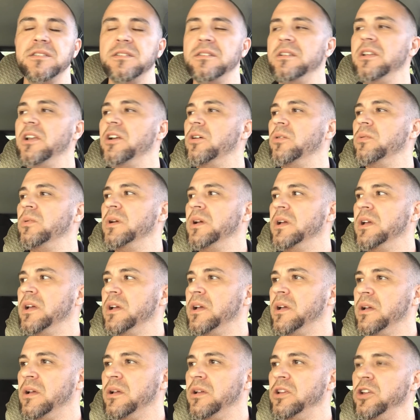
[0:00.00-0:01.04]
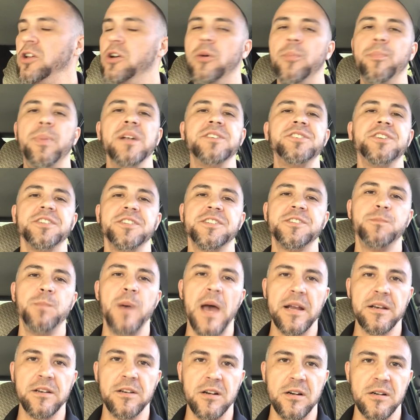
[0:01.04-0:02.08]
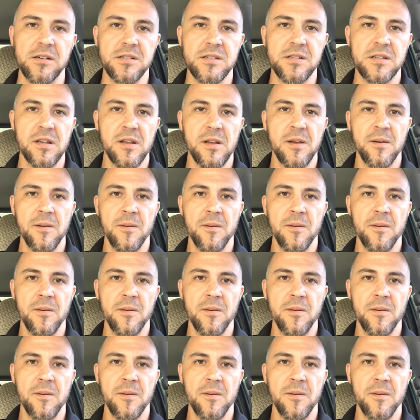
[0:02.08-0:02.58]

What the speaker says: a bunch of specters,